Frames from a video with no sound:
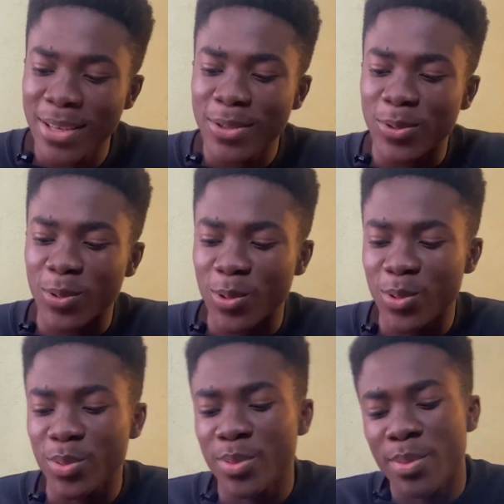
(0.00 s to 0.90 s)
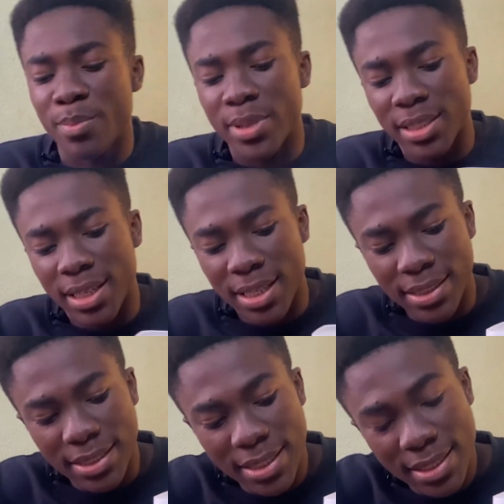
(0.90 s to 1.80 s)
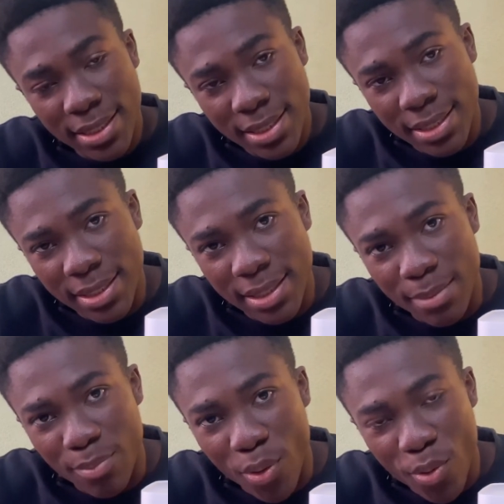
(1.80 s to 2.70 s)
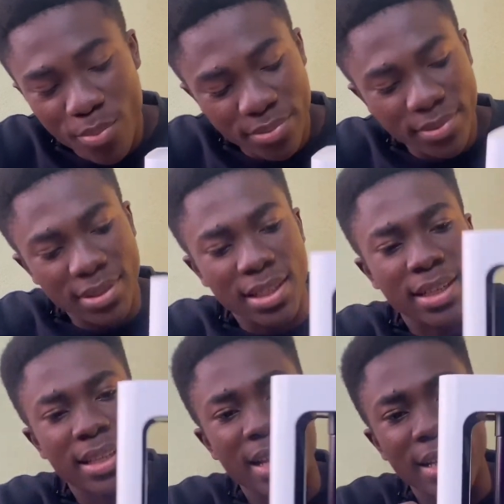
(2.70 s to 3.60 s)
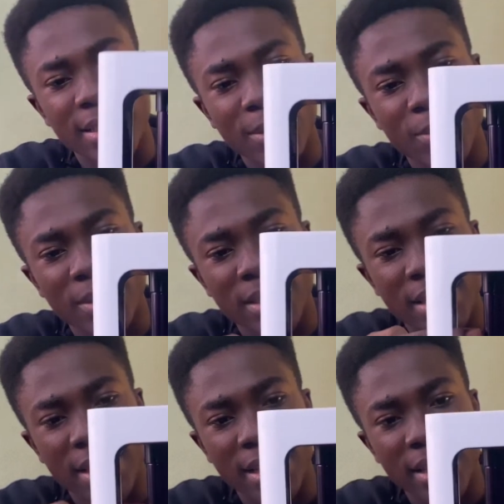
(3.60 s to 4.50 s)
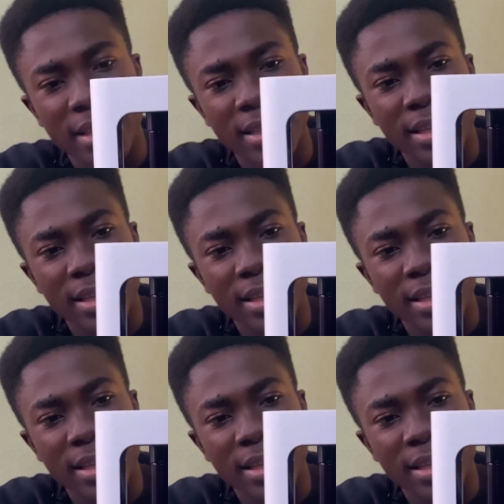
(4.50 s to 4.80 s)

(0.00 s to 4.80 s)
So basically this is a bulb, it's like a light here.